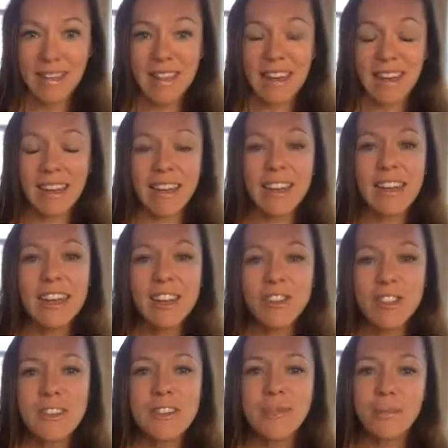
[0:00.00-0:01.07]
and
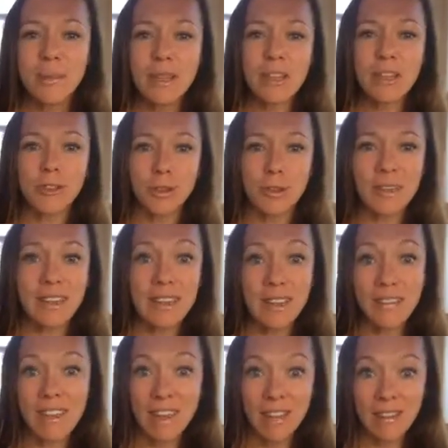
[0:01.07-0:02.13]
just really truly living
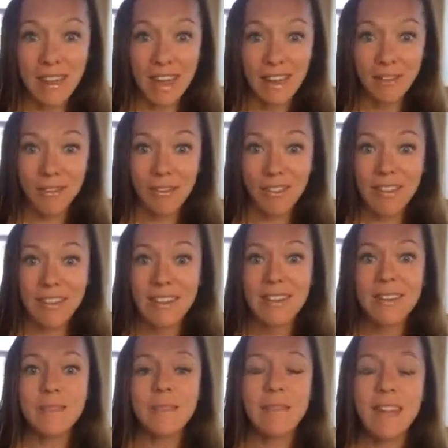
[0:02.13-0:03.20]
your life
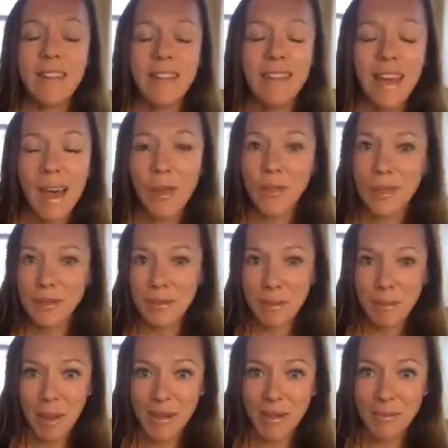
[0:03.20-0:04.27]
in the healthiest way
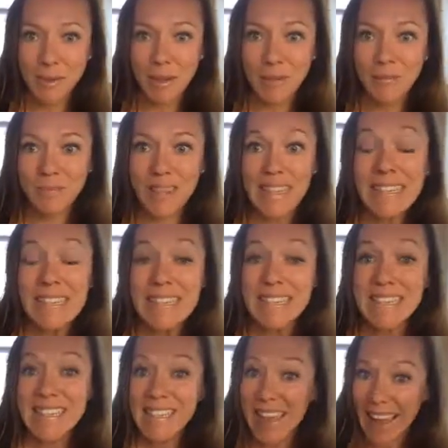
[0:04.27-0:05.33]
possible.
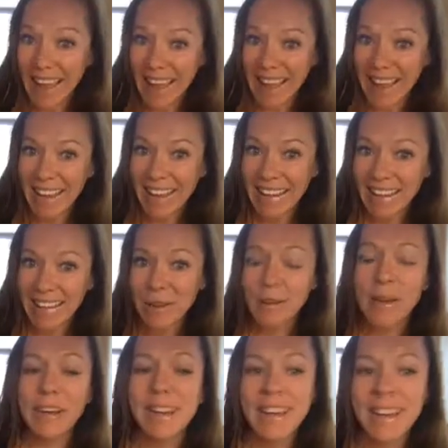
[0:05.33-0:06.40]
Today, we are
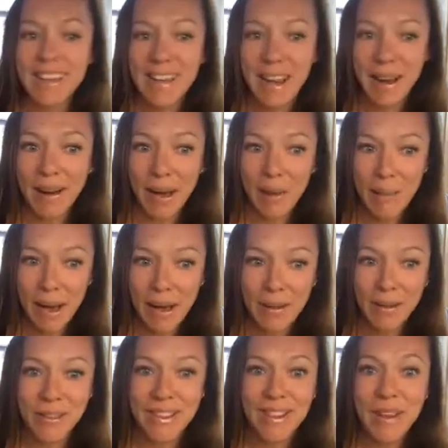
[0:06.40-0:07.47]
going to talk about
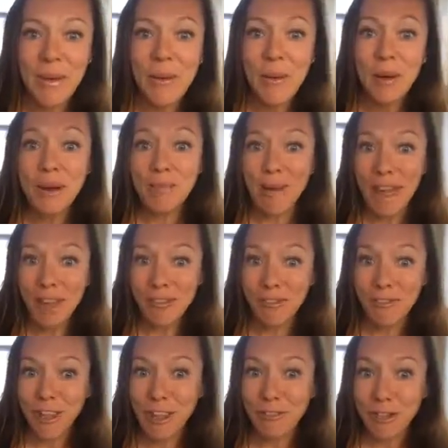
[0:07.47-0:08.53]
one of my
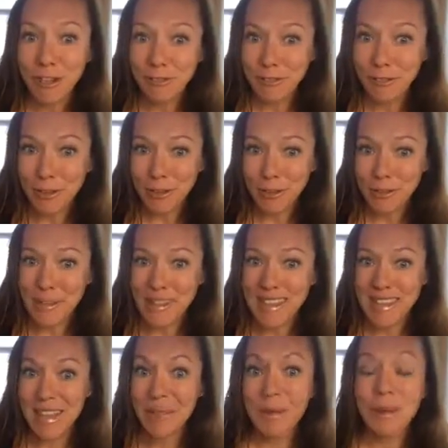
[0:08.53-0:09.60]
favorite foods
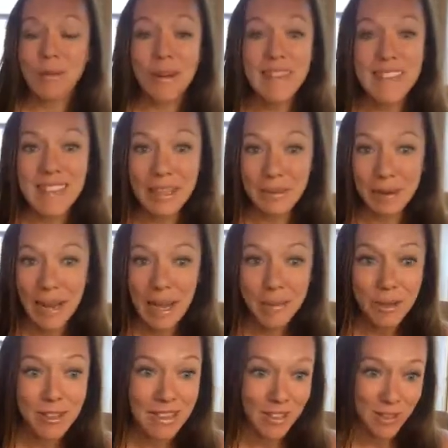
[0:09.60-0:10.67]
that we recently were able
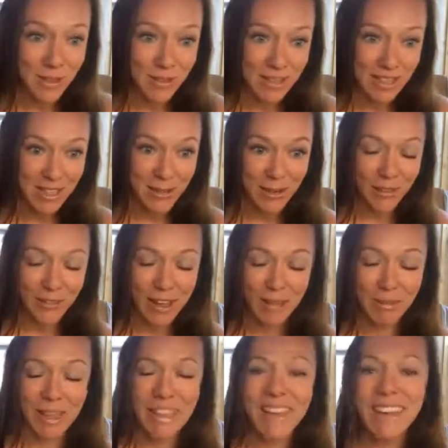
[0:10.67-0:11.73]
to introduce into our
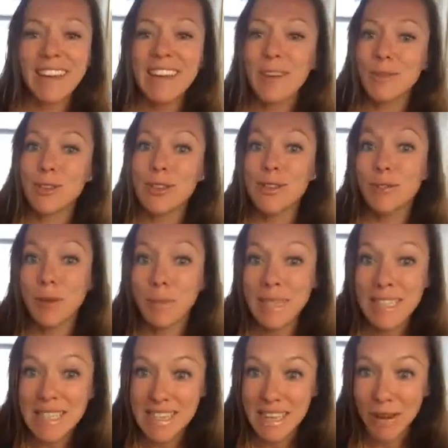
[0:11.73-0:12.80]
family, which is fermented
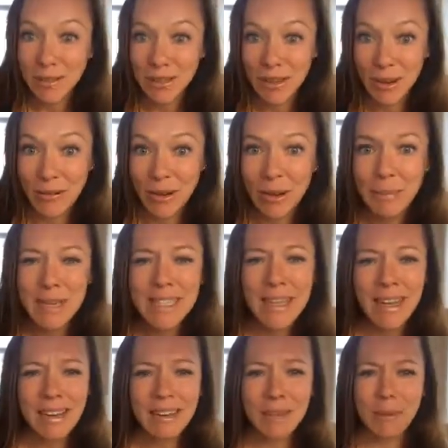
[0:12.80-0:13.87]
sourdough. And I'm going to talk
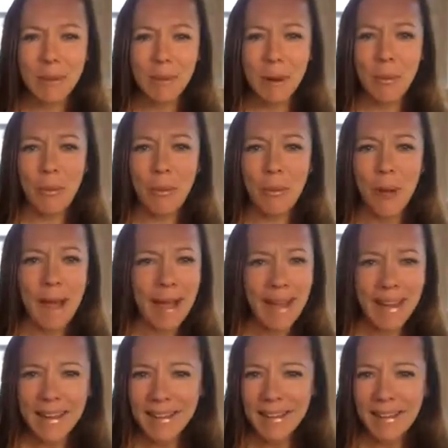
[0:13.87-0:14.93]
a little bit about why
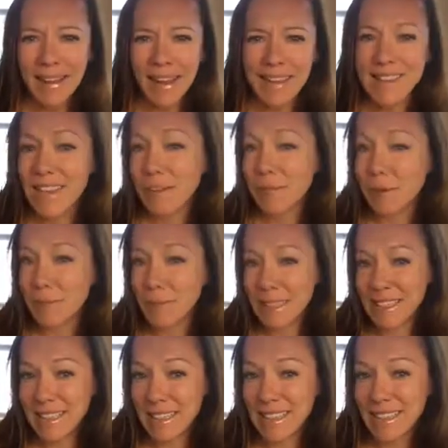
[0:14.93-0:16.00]
I say
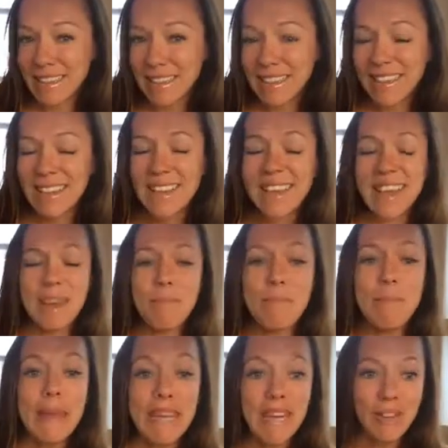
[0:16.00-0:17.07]
fermented.
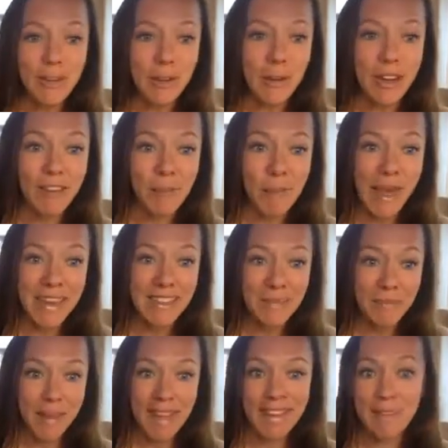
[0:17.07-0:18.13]
Many of you have begged and
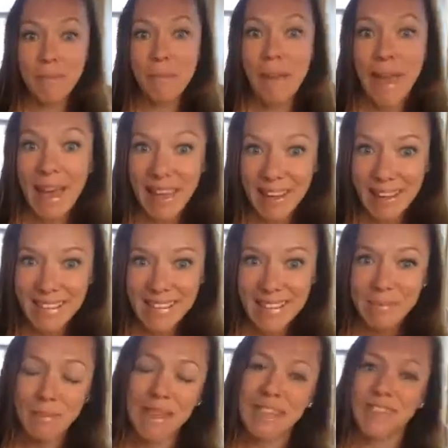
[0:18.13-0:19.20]
begged and begged
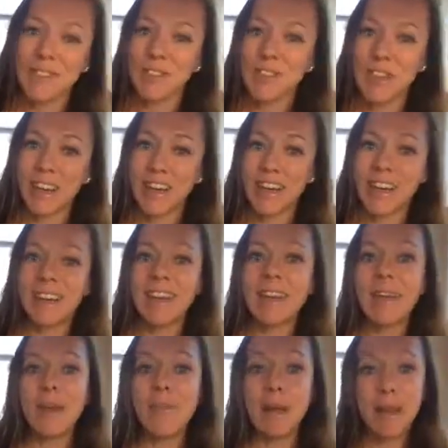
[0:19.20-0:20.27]
me to share
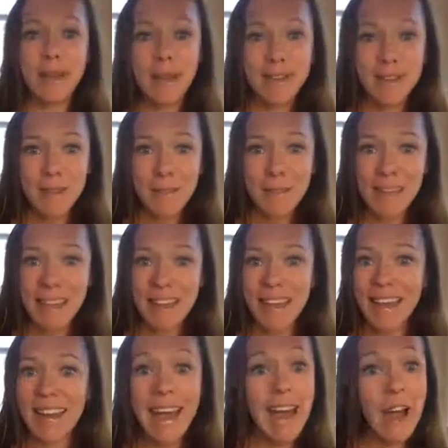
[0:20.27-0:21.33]
my recipe and
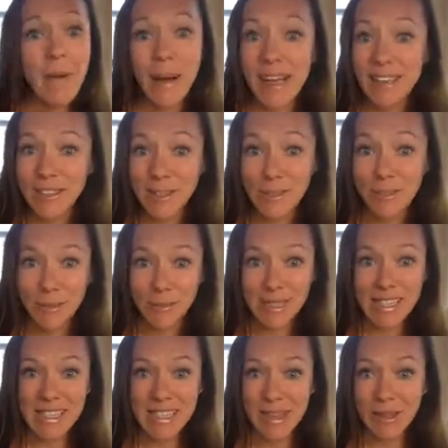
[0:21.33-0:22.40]
how I do fermented
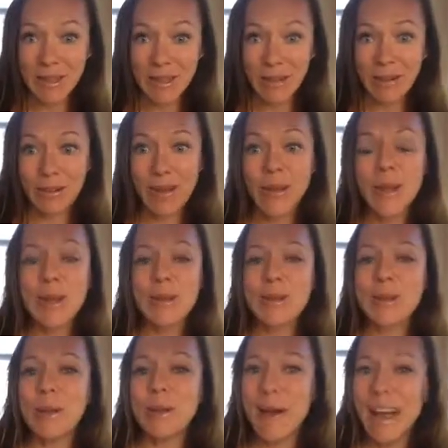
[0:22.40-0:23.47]
sourdough.
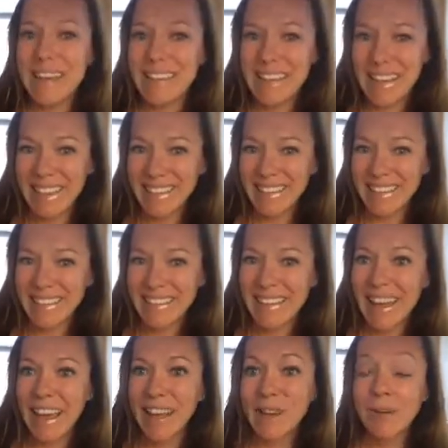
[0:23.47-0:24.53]
So I did.
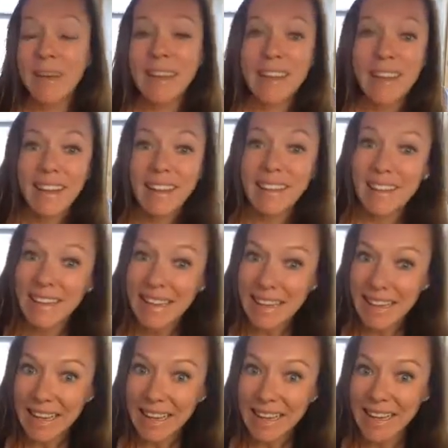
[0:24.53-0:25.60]
And you can click the
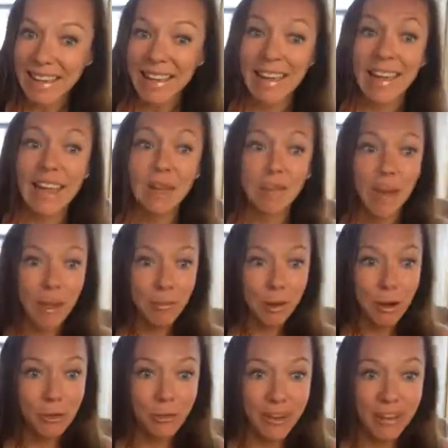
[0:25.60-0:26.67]
link in my
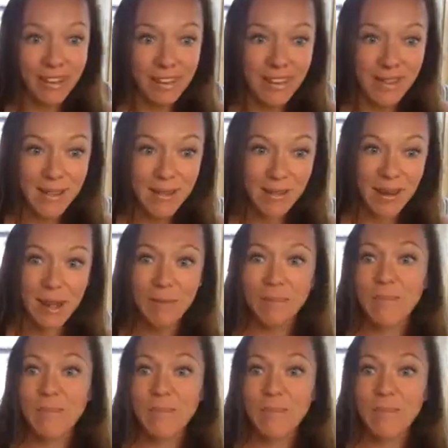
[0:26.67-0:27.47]
profile on Instagram,